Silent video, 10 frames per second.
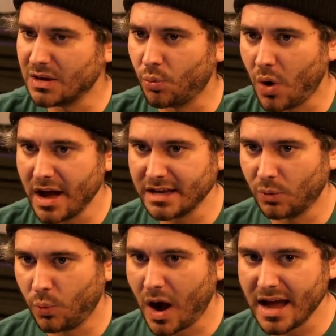And why
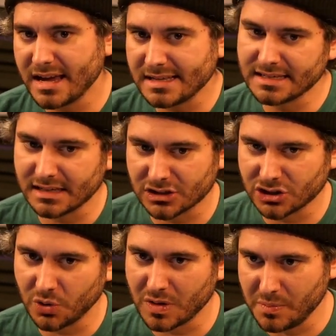is it
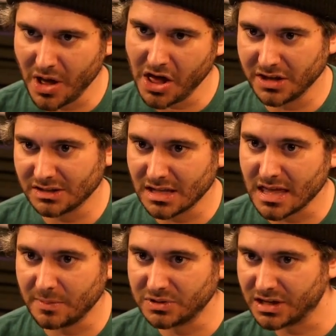so compelling to
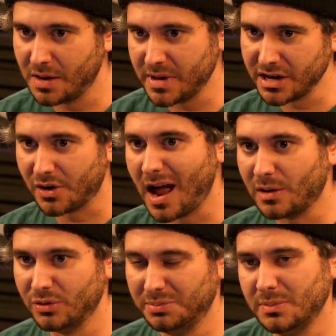them to come
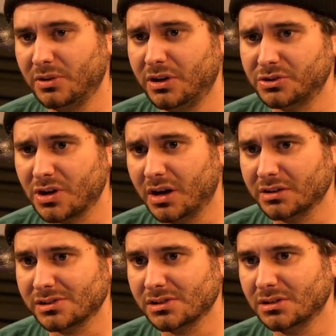interact with people on
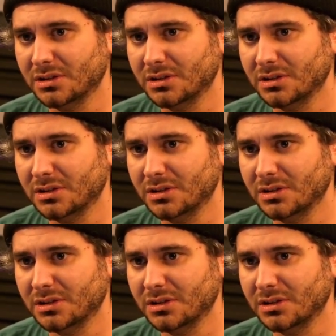drugs?